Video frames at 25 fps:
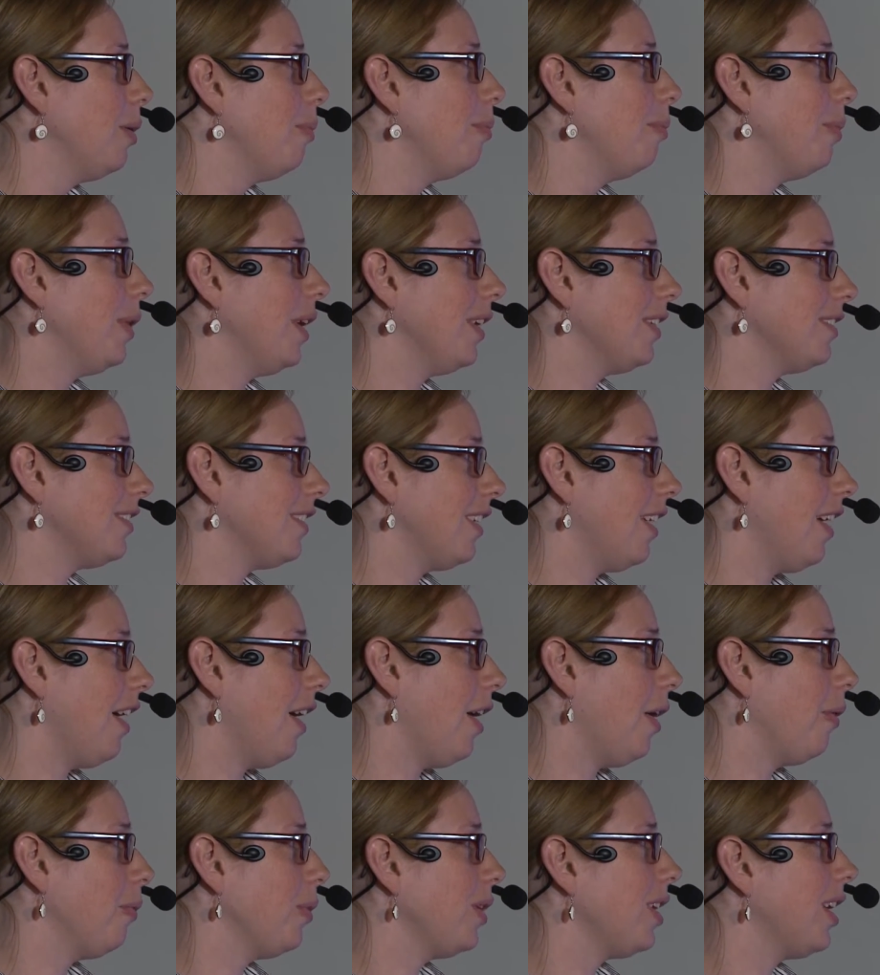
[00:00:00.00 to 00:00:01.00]
But
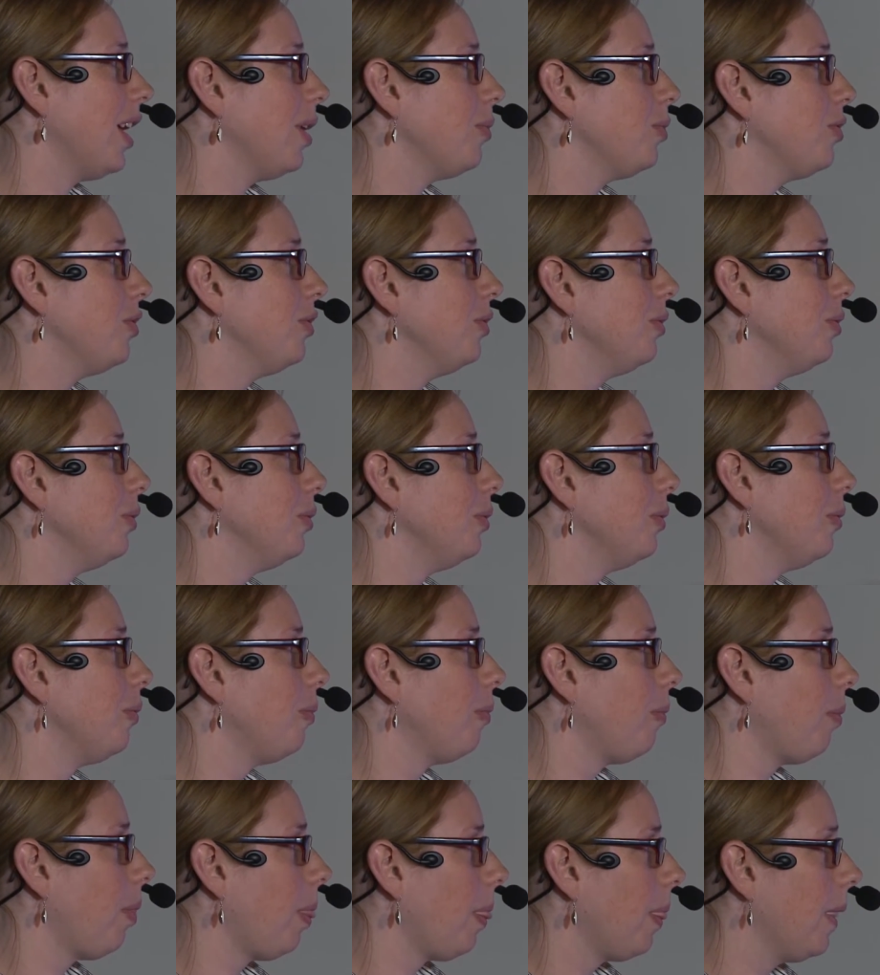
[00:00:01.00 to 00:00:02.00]
we came to
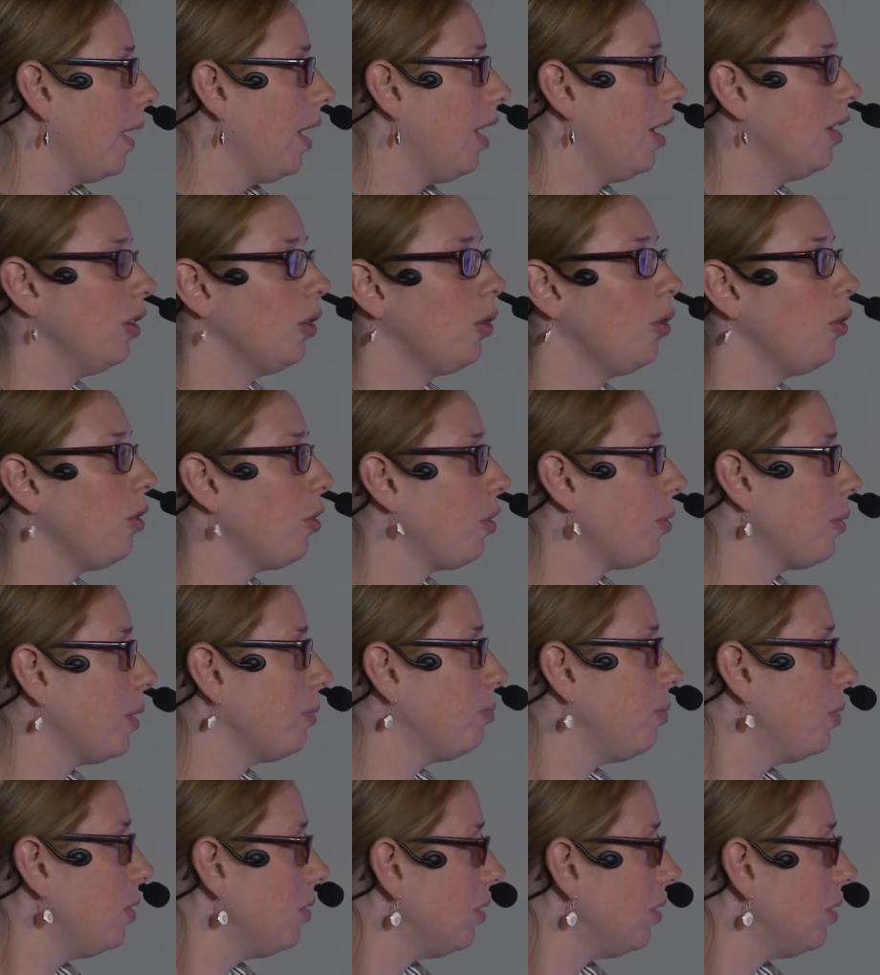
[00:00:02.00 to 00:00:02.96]
an authoring